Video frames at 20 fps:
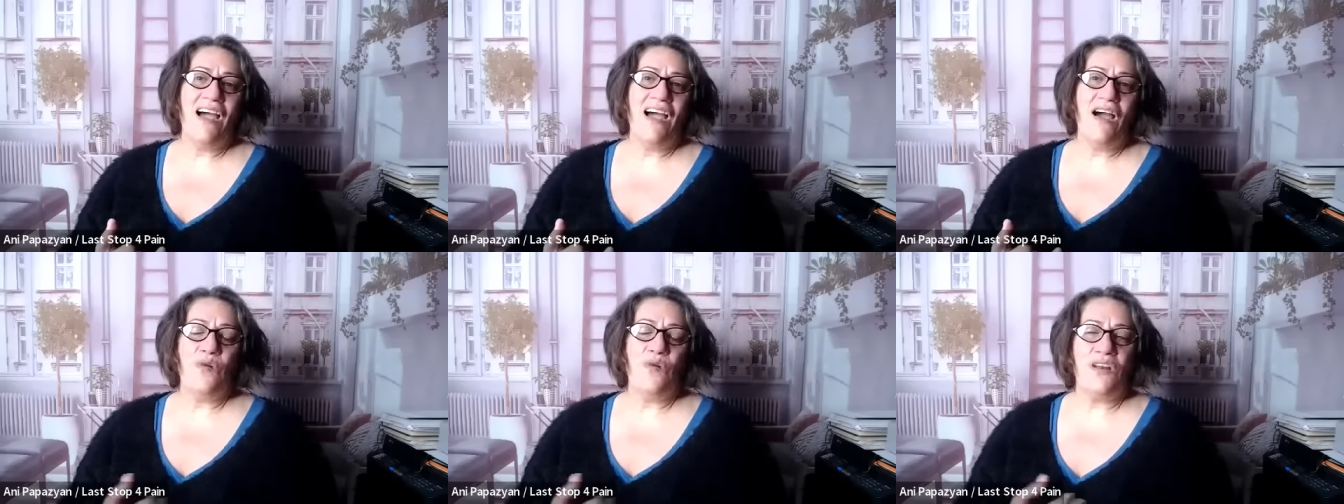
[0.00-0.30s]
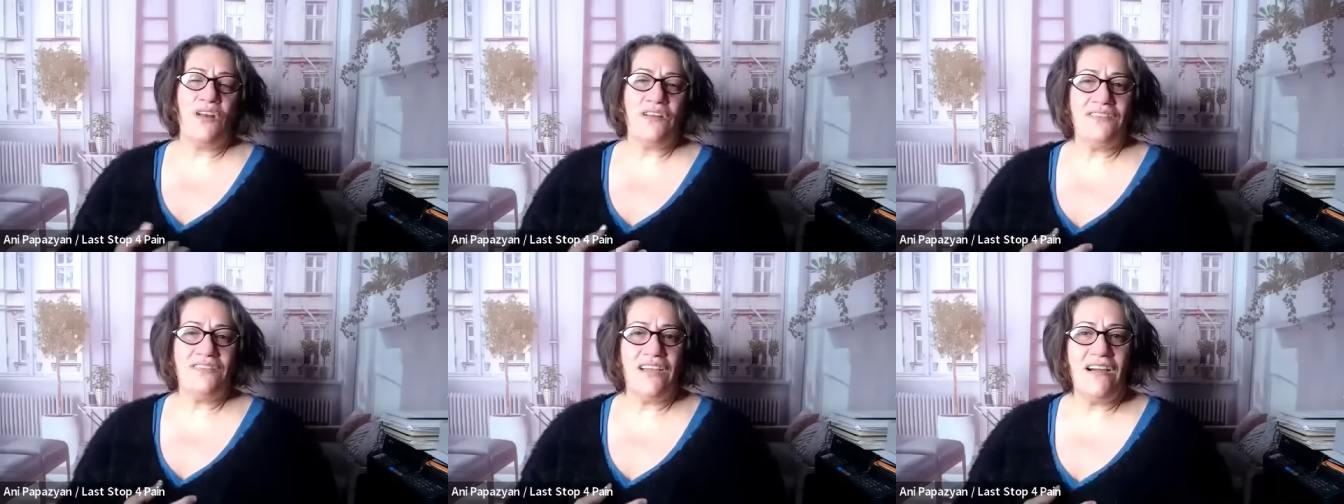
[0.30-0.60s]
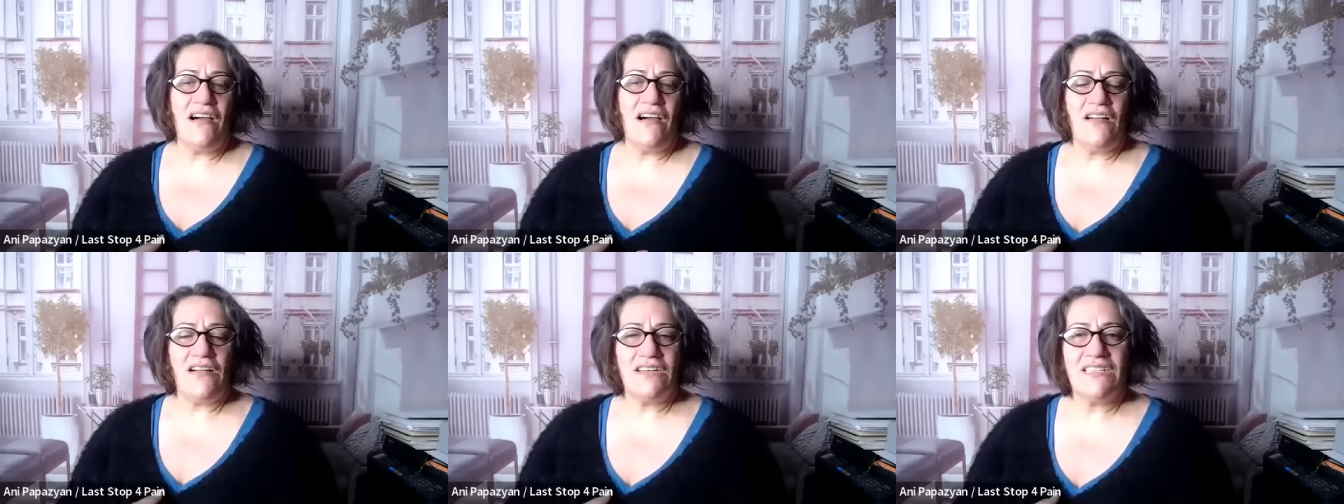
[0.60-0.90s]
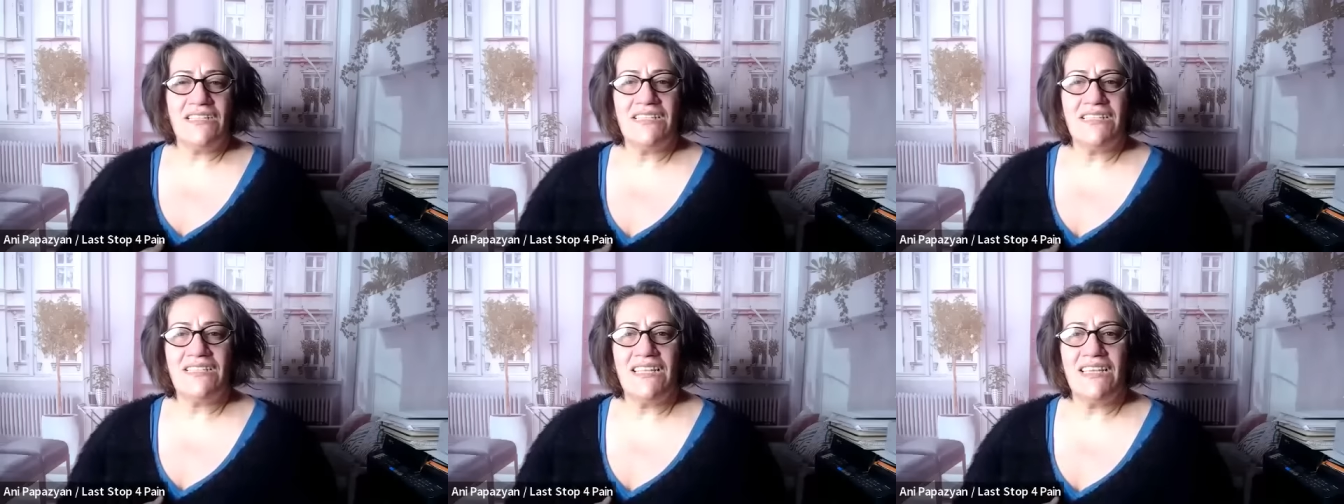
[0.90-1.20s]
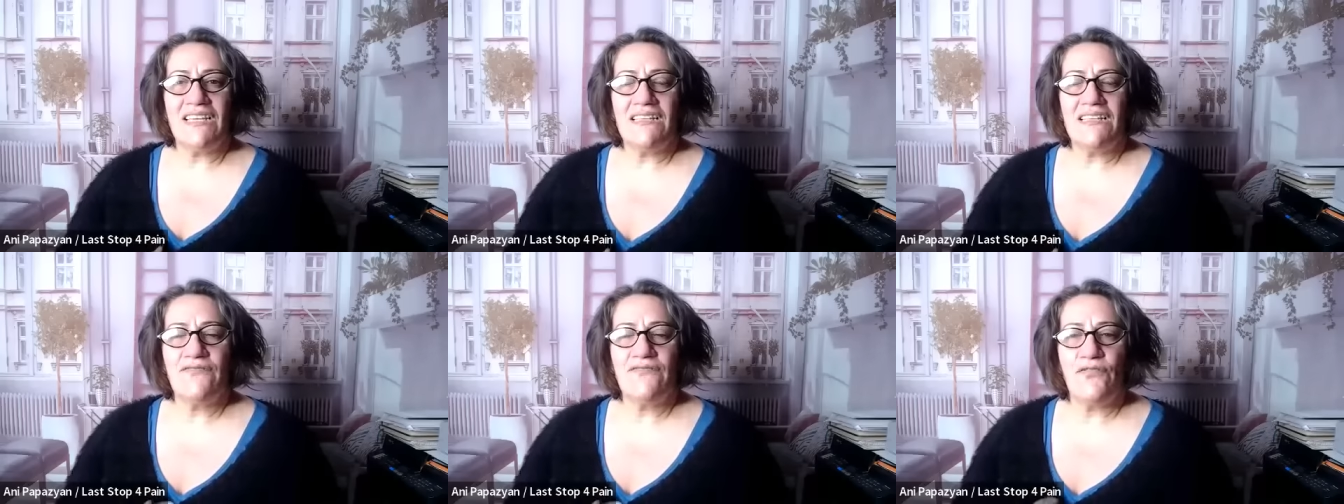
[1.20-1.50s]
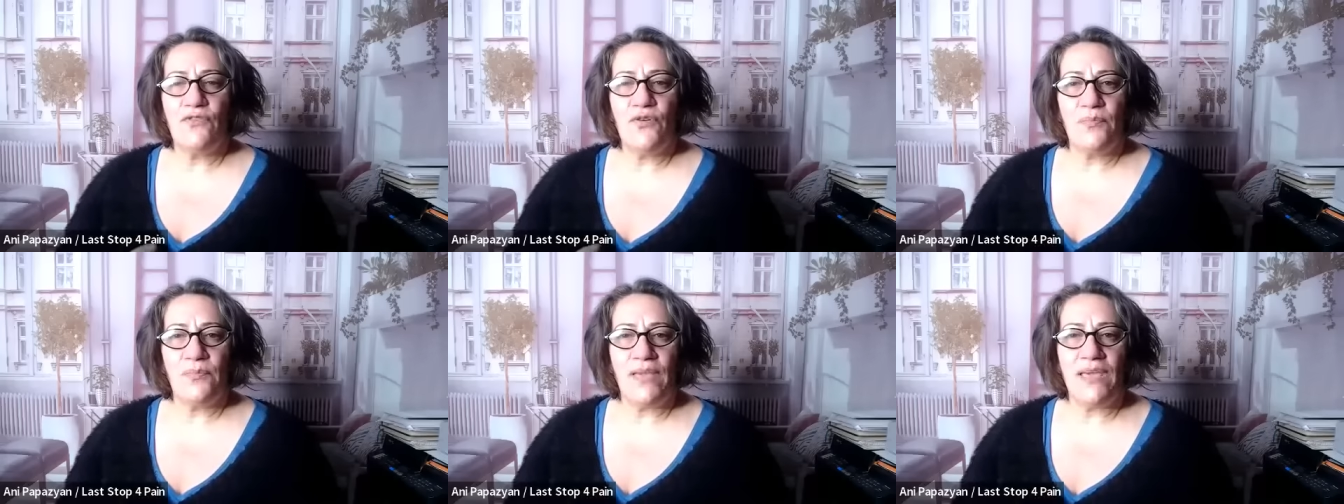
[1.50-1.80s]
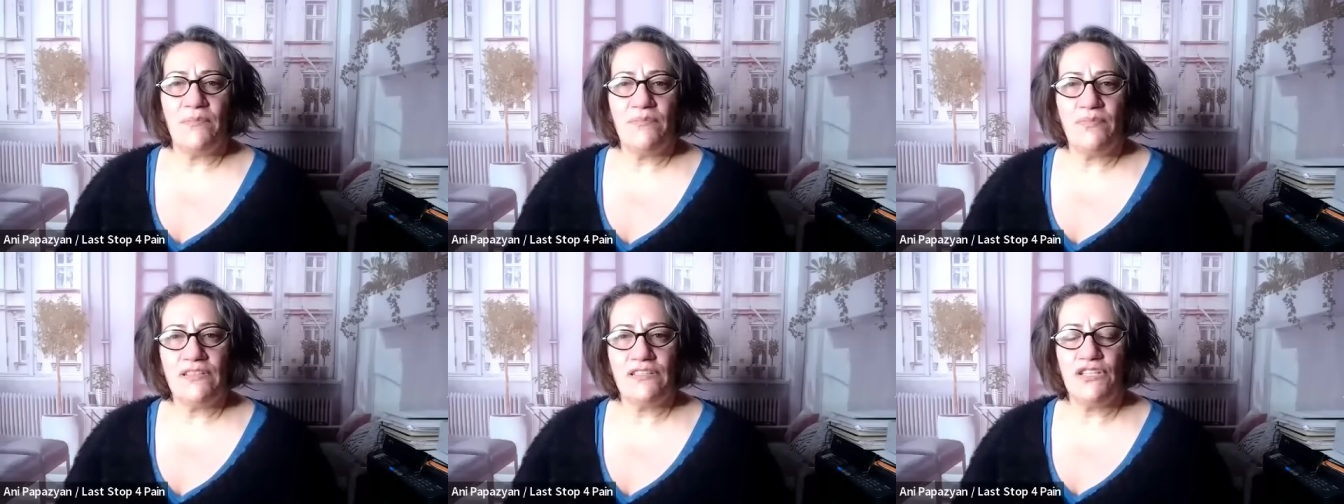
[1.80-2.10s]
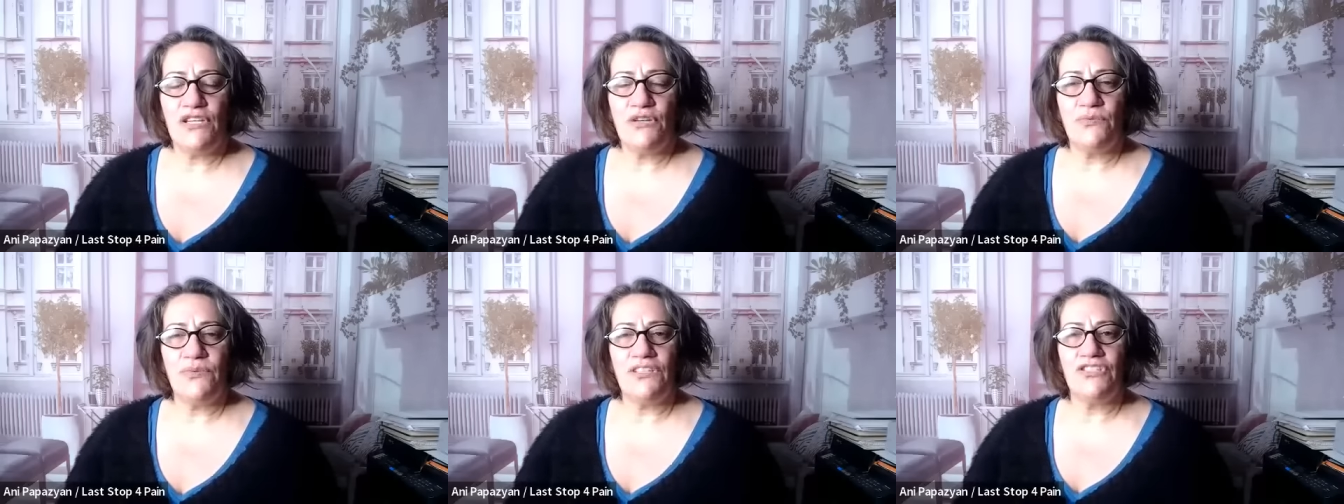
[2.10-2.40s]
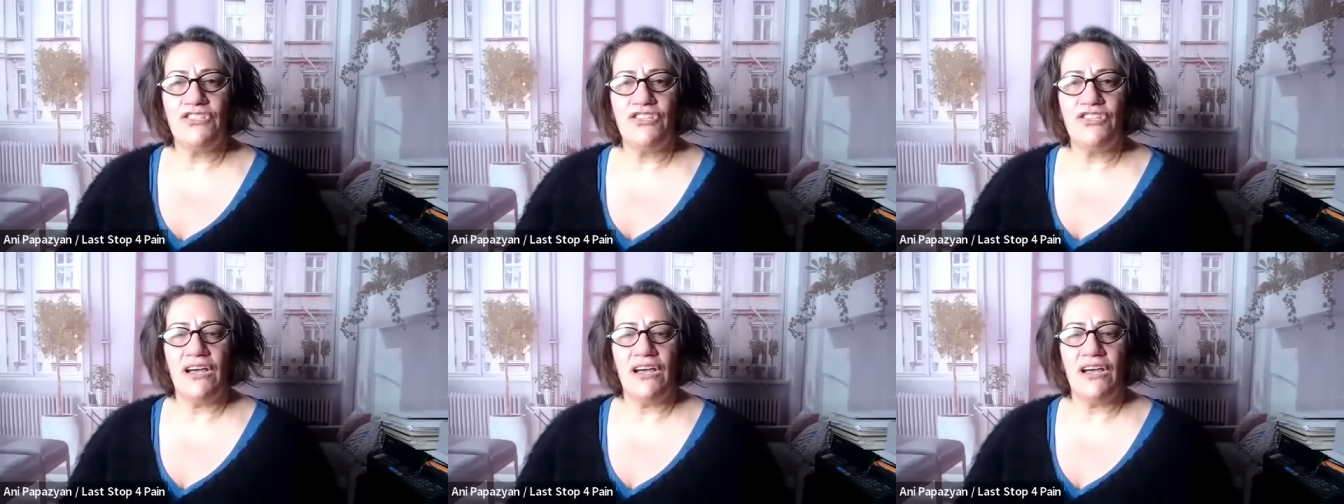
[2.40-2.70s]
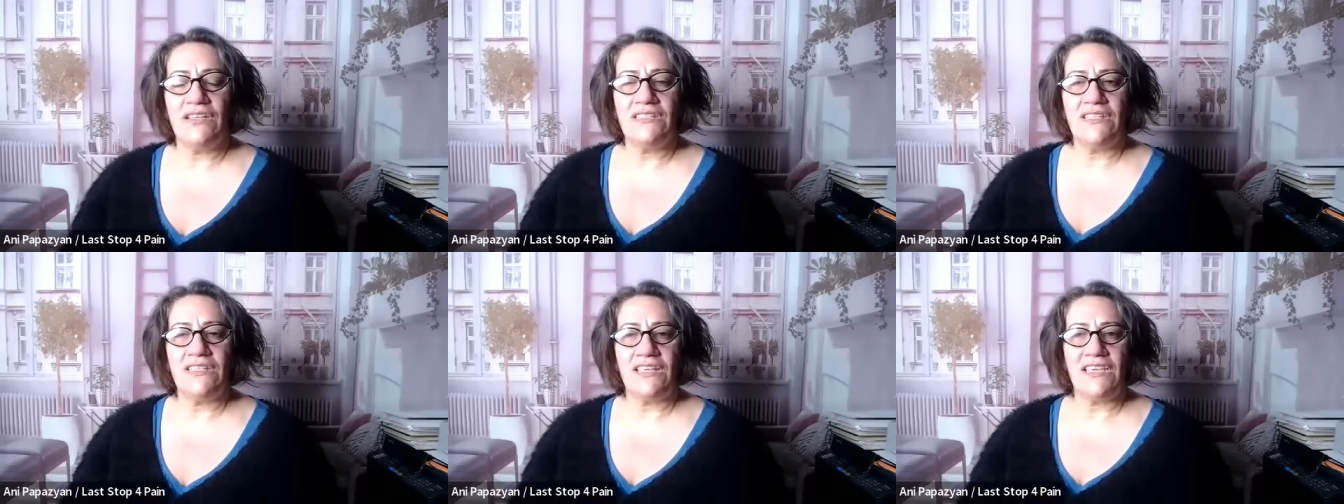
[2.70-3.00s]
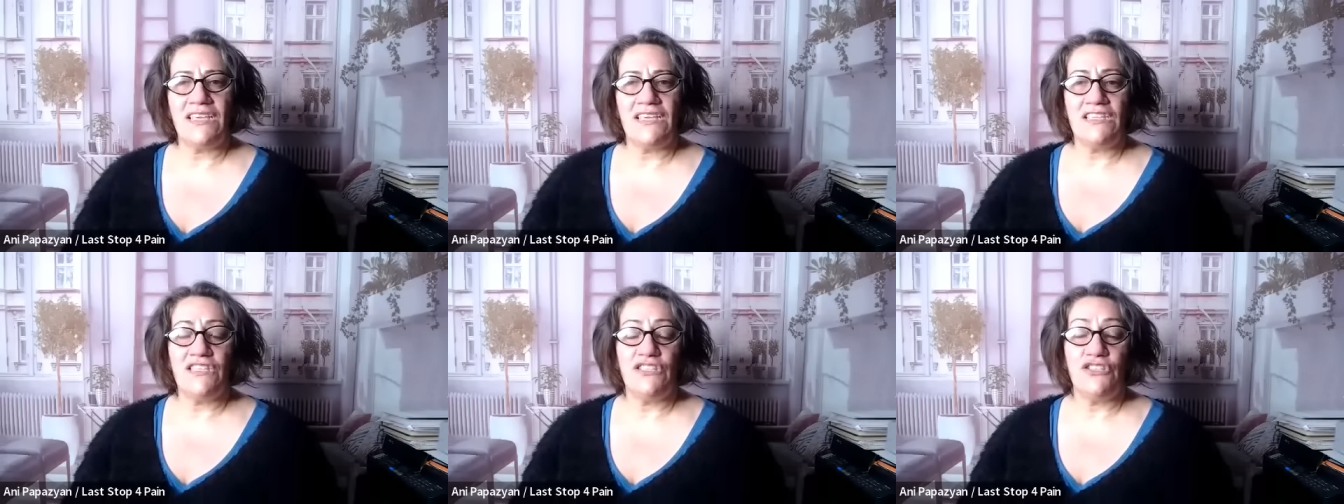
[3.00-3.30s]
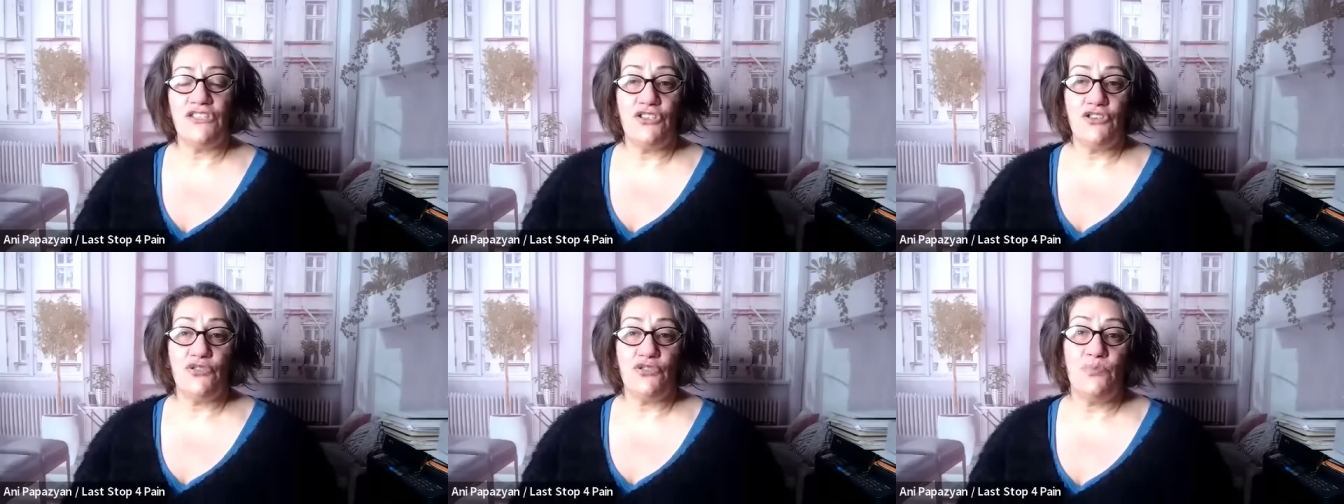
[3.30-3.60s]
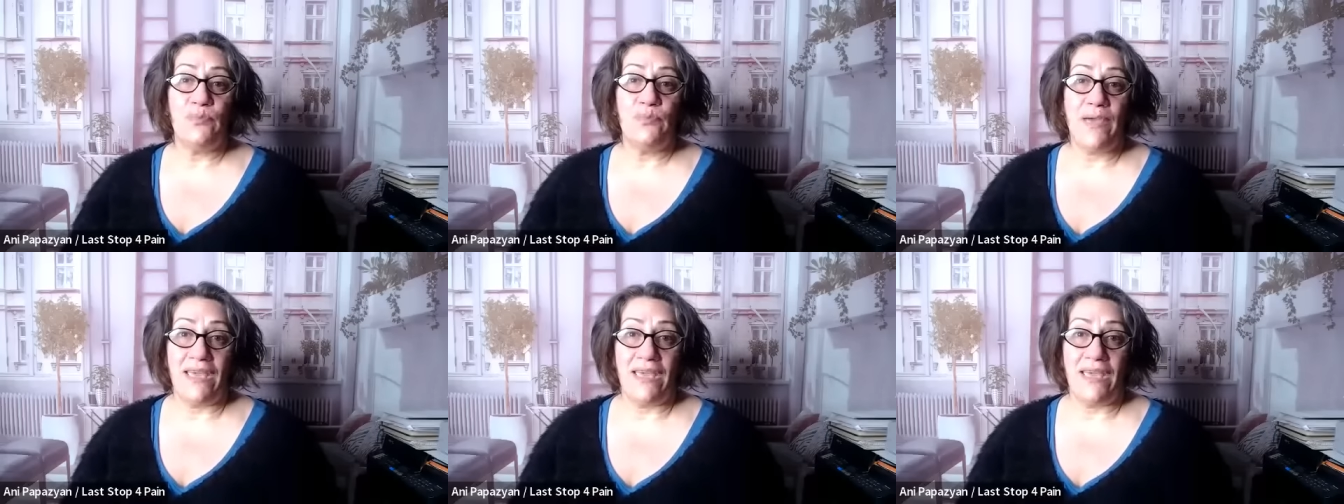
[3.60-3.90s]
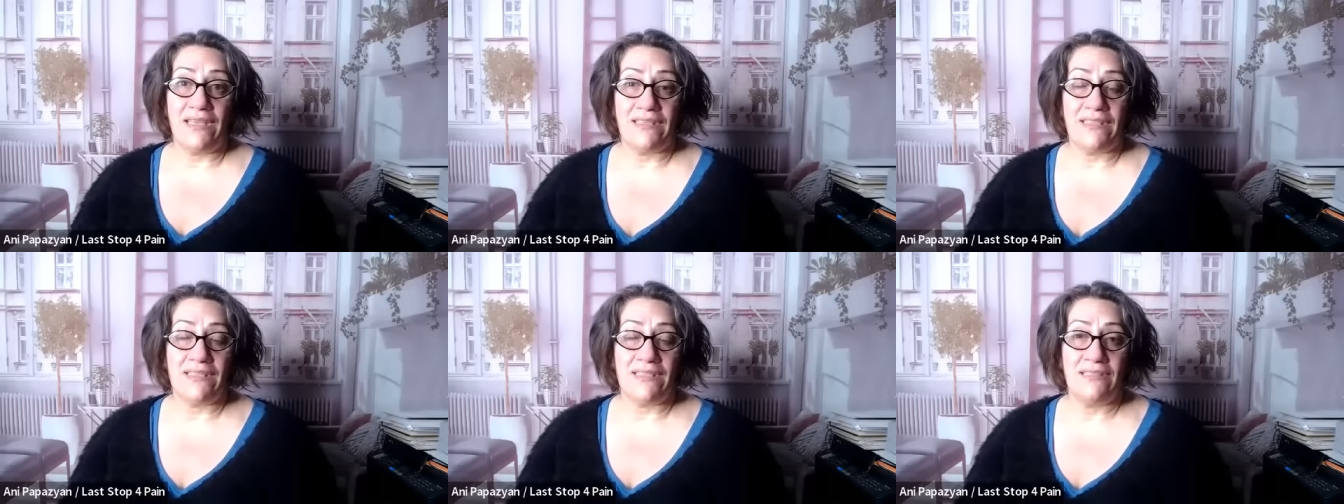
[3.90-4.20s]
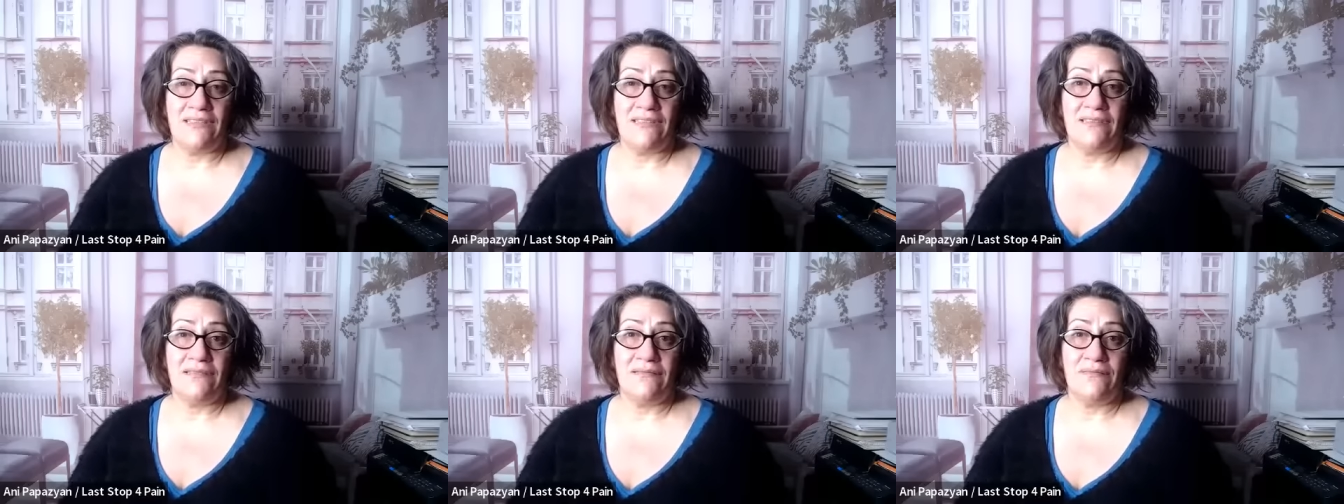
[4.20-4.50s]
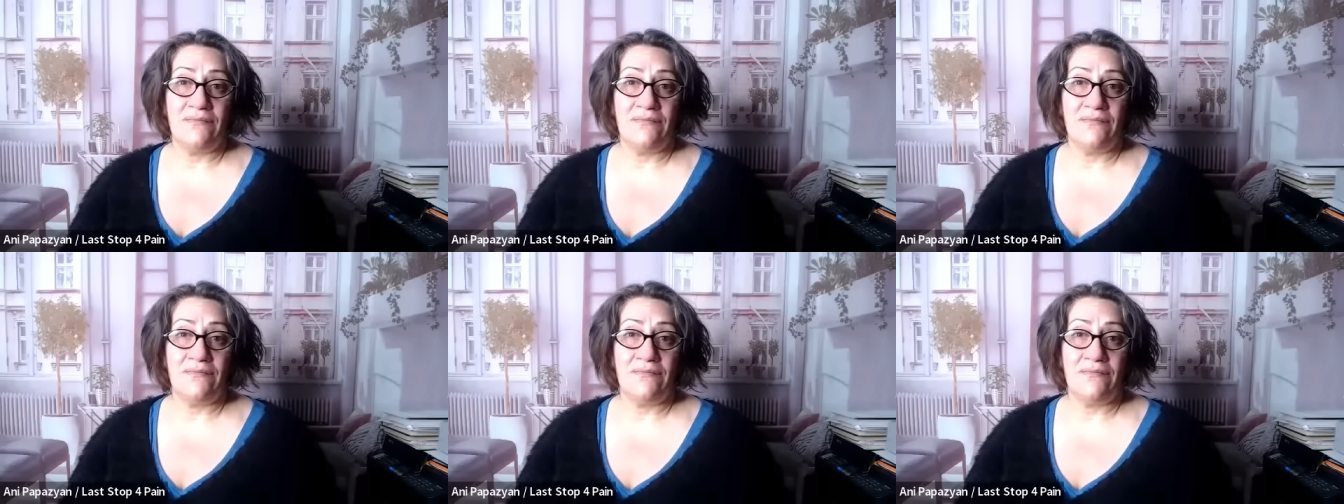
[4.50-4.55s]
One of the hardest things for people to adjust is new beds.